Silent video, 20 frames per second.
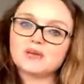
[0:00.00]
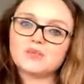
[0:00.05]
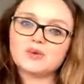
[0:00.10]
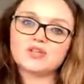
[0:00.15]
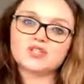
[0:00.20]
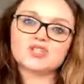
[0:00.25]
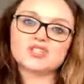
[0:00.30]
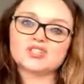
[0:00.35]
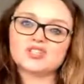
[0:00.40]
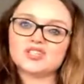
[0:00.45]

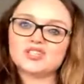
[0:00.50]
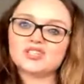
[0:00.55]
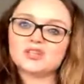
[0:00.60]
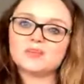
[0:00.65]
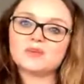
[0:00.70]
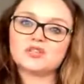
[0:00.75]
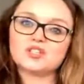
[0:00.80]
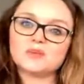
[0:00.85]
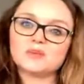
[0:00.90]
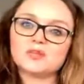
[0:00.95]
which is just
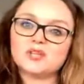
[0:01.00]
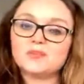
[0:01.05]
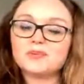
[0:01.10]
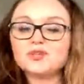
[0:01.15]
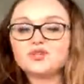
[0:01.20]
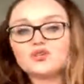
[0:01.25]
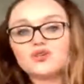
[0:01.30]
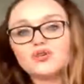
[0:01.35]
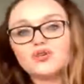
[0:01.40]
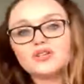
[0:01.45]

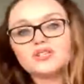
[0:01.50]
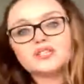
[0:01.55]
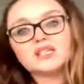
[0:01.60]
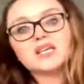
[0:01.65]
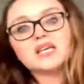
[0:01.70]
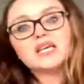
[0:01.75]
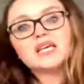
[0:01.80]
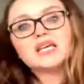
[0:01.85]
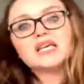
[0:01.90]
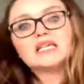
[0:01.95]

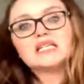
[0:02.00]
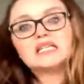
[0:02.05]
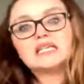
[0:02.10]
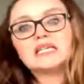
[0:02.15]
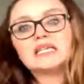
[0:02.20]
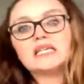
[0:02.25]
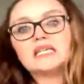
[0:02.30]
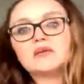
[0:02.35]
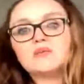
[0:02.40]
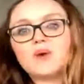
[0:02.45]

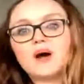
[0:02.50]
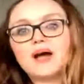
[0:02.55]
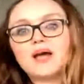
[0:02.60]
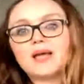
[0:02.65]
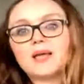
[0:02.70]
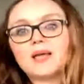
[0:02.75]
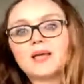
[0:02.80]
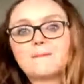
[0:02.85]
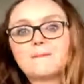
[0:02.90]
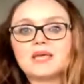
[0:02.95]

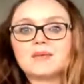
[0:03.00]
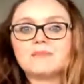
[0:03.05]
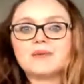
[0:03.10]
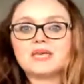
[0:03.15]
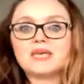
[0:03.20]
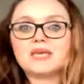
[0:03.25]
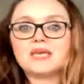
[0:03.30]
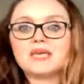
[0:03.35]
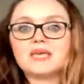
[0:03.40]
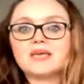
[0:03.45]

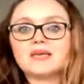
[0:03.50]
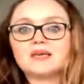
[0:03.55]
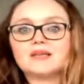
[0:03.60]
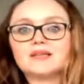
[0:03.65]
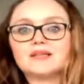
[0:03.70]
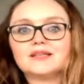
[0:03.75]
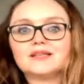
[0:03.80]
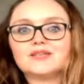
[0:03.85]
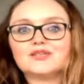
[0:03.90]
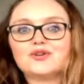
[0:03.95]

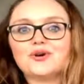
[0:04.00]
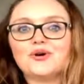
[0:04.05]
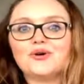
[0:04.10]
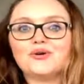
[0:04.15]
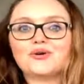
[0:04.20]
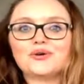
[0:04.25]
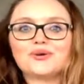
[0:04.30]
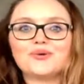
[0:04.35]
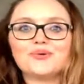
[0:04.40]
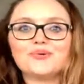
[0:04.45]

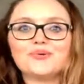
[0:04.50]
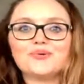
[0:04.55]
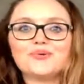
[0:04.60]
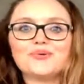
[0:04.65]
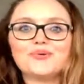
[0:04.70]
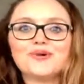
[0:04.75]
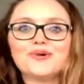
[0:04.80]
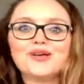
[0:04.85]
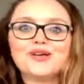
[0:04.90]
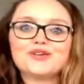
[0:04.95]

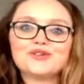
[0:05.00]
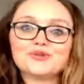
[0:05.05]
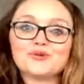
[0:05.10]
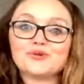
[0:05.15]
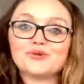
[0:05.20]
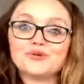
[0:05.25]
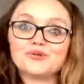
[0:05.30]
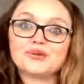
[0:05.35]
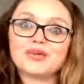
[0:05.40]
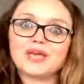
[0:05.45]
www.typp.co.uk.